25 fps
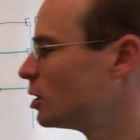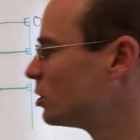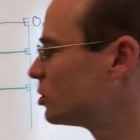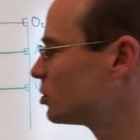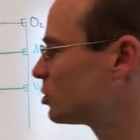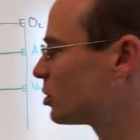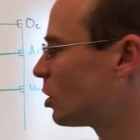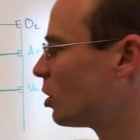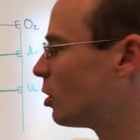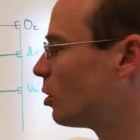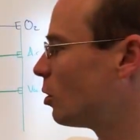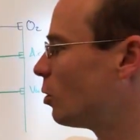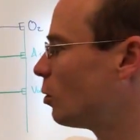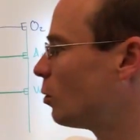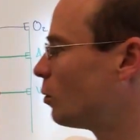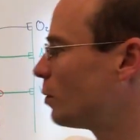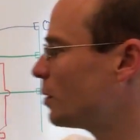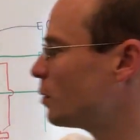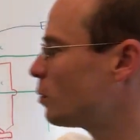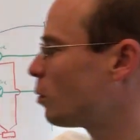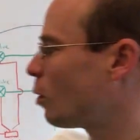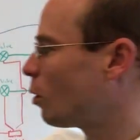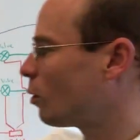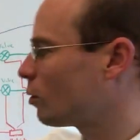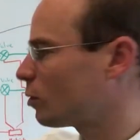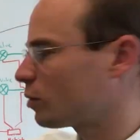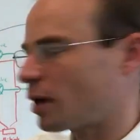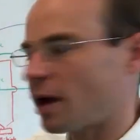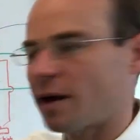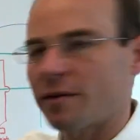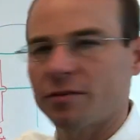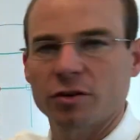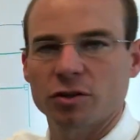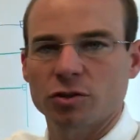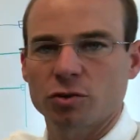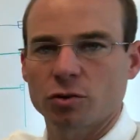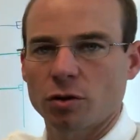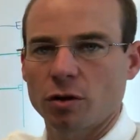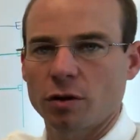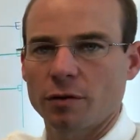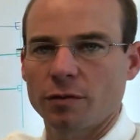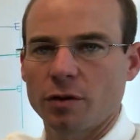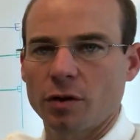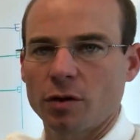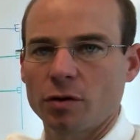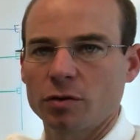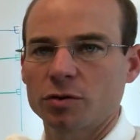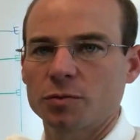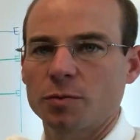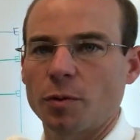so we won't have control of
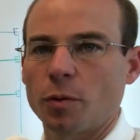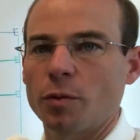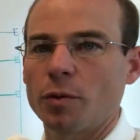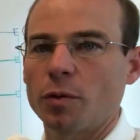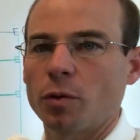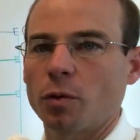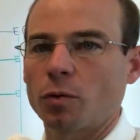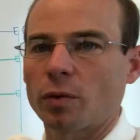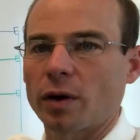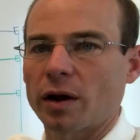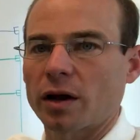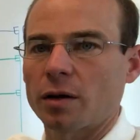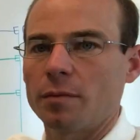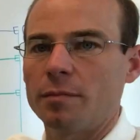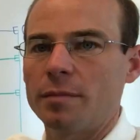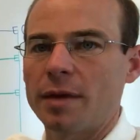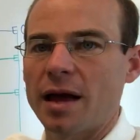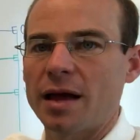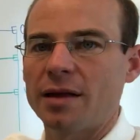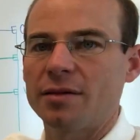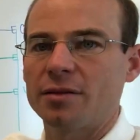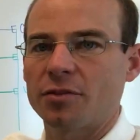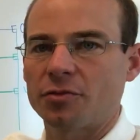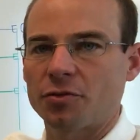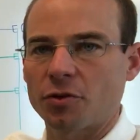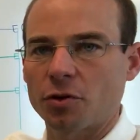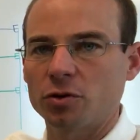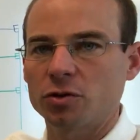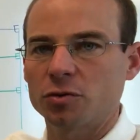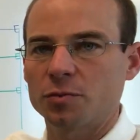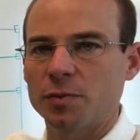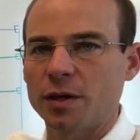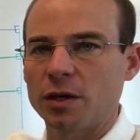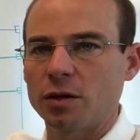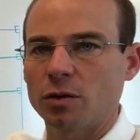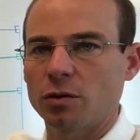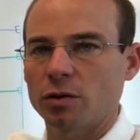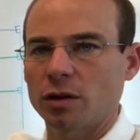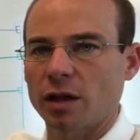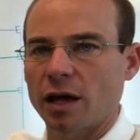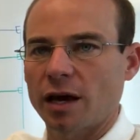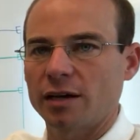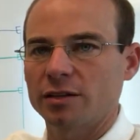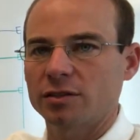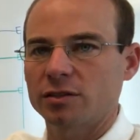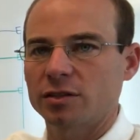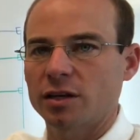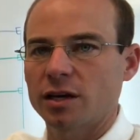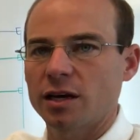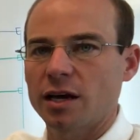those, but we will recommend that those be
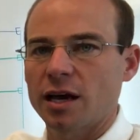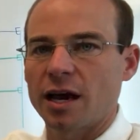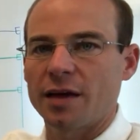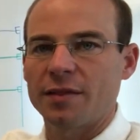utilized.